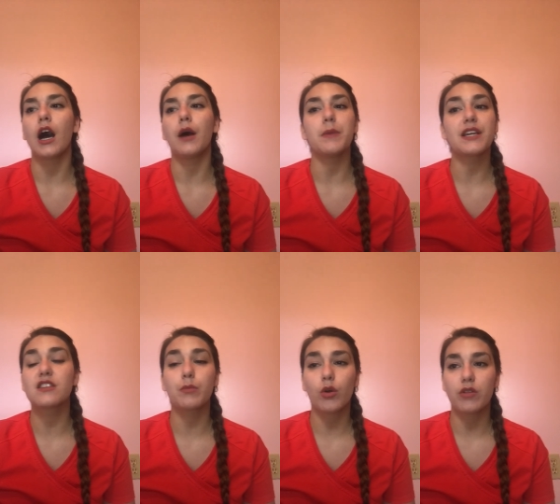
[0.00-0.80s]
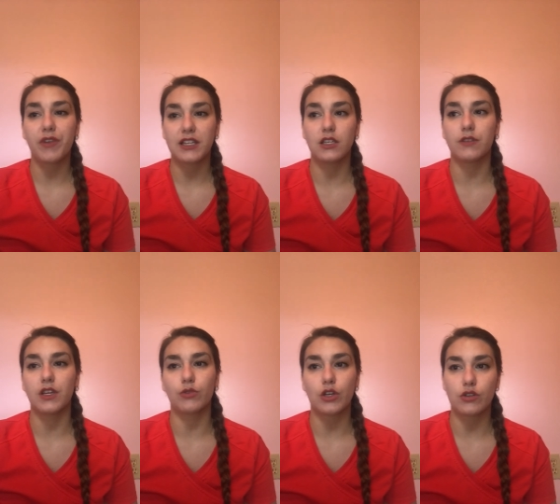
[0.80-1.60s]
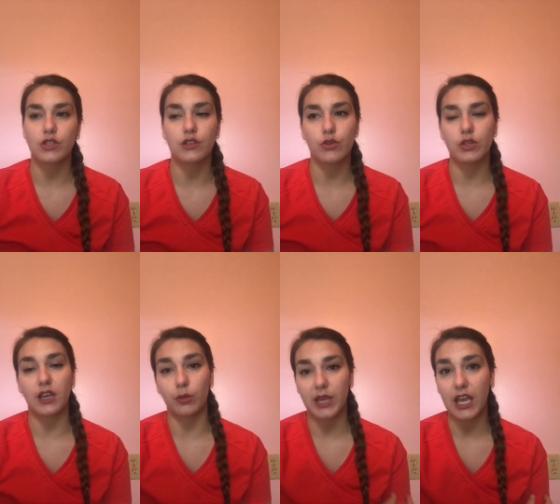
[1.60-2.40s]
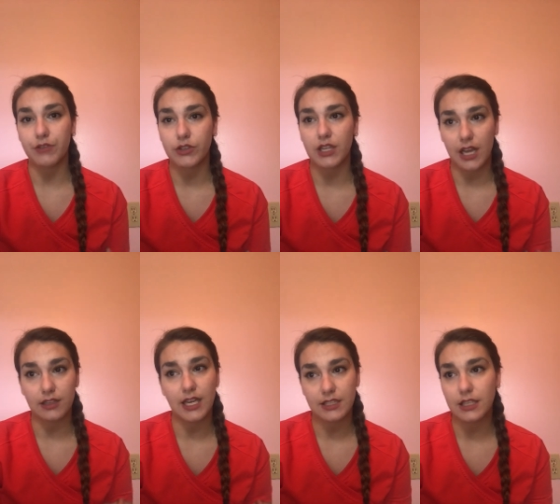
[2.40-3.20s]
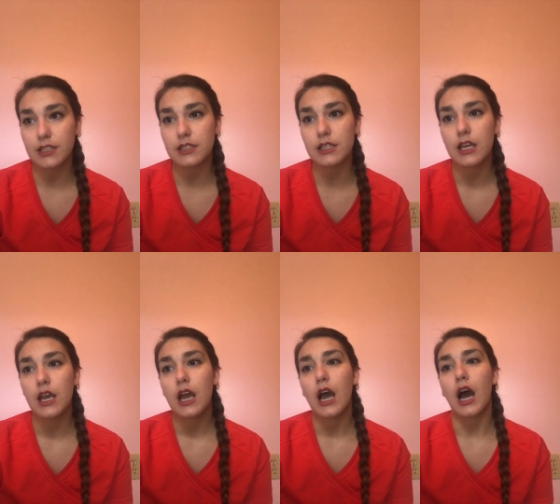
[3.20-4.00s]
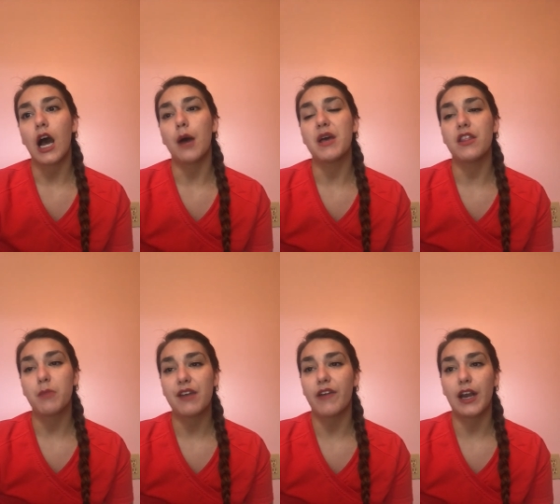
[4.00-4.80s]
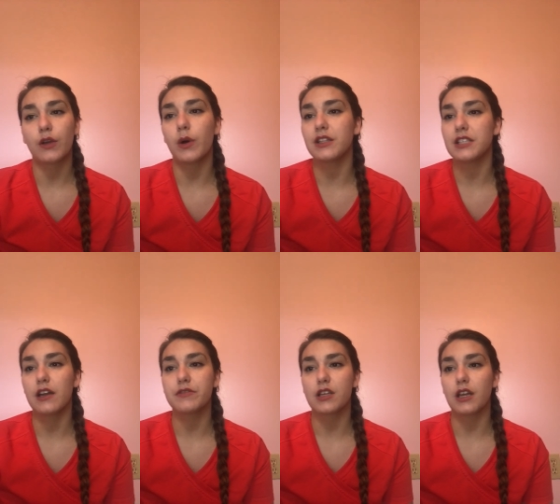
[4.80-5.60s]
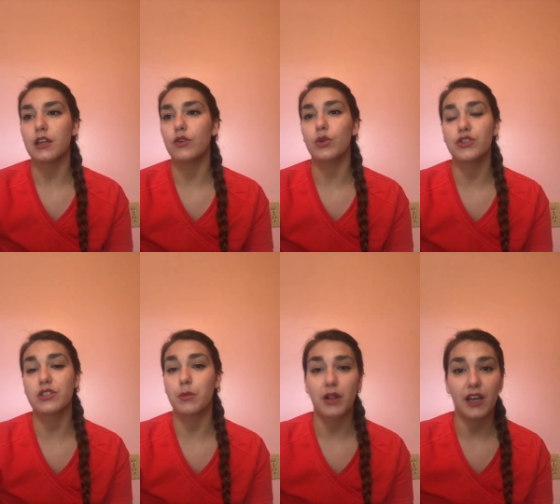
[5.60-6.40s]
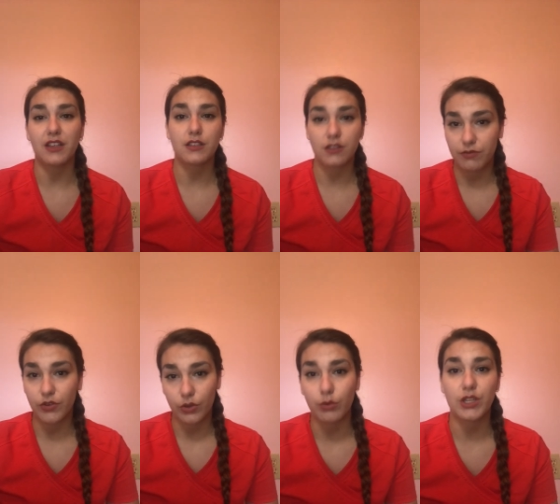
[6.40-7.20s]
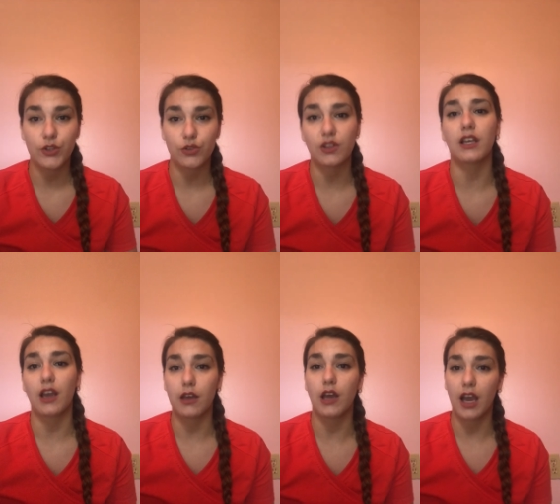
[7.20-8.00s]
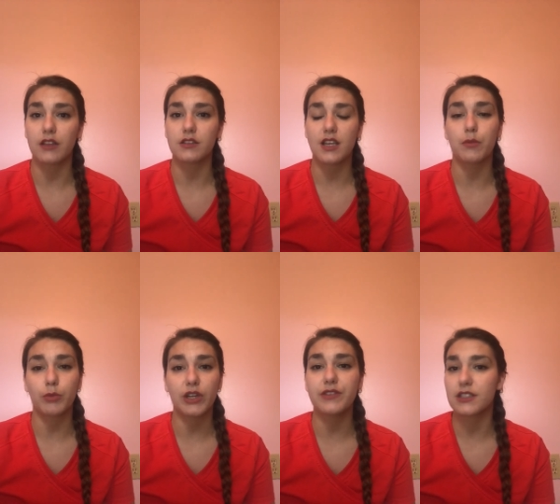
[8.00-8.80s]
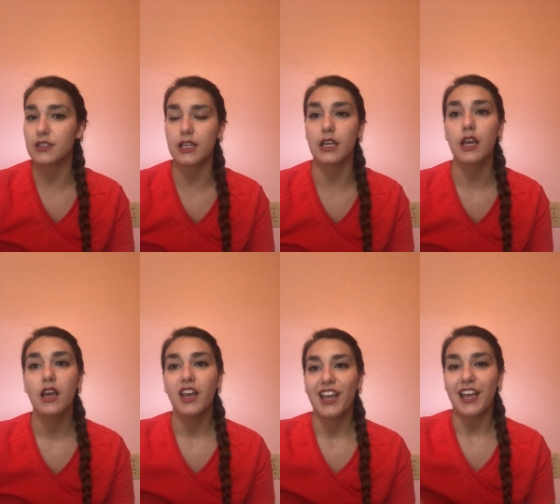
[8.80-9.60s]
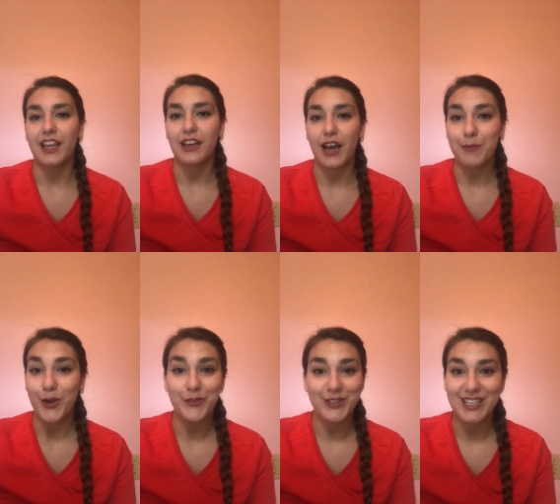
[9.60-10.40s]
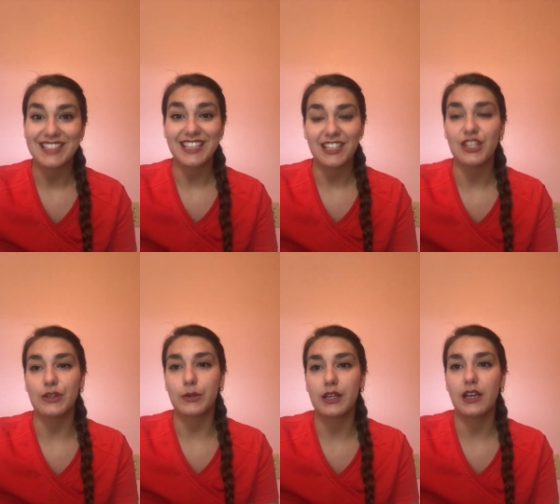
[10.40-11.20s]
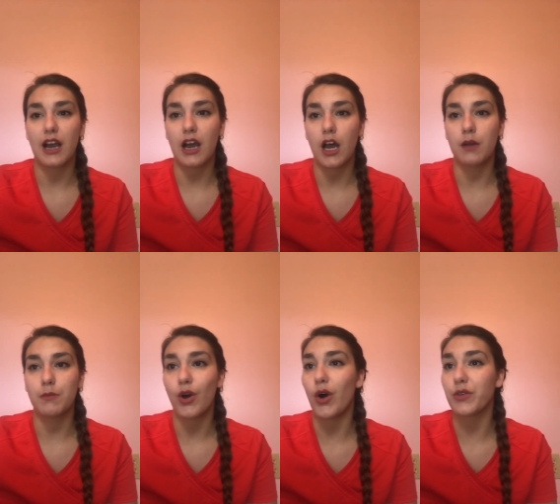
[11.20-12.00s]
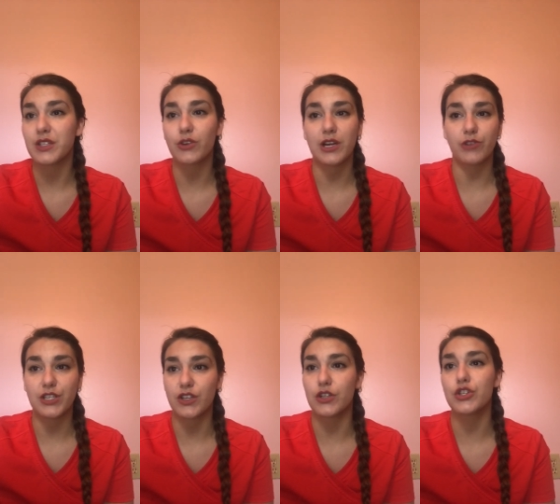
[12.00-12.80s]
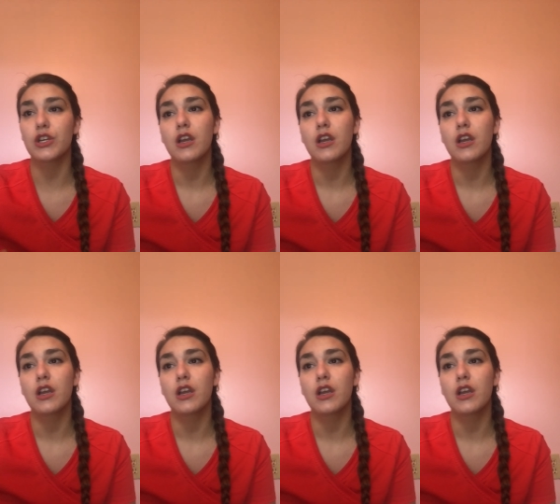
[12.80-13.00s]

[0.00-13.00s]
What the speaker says: because they're both effective in reducing suicidal behaviors in adolescents. And then my final qualitative study, you can just apply these to further research like I said previously, and hopefully continue all this great research.